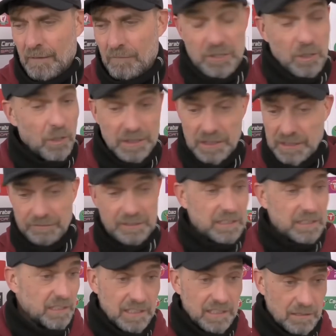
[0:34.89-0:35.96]
With all the
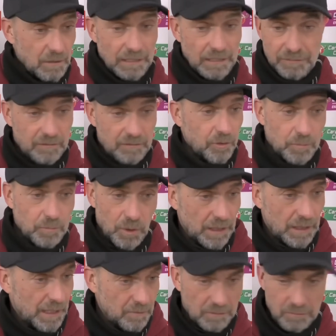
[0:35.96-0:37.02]
difficulties you have in a
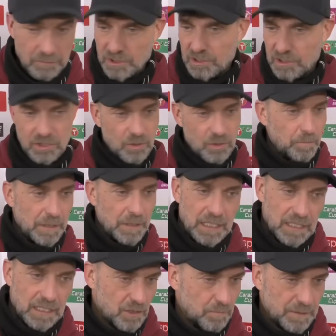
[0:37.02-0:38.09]
football game, it was super
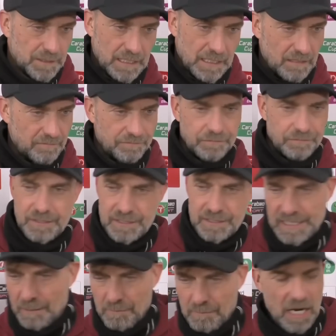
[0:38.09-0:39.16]
hard, super tough.
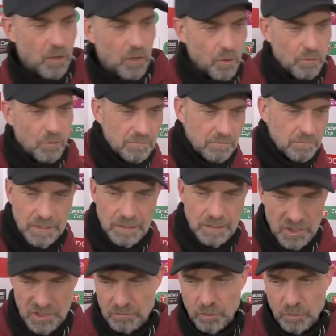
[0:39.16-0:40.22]
Somehow
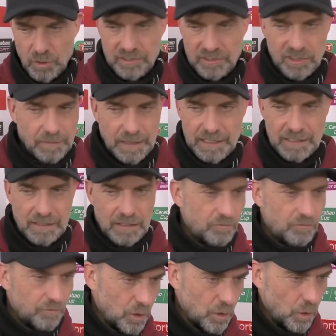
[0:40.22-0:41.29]
he was involved as well in the
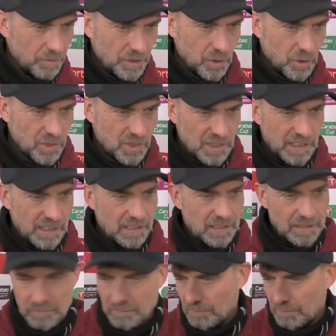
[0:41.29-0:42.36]
goal we conceded,
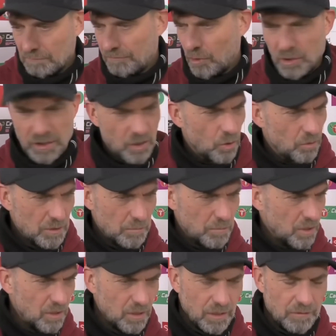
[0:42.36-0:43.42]
them falling over the
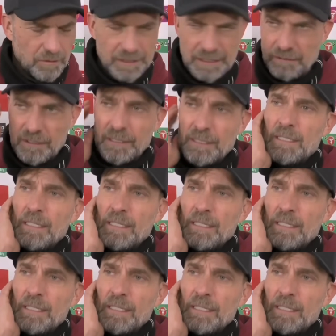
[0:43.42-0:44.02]
ball or whatever.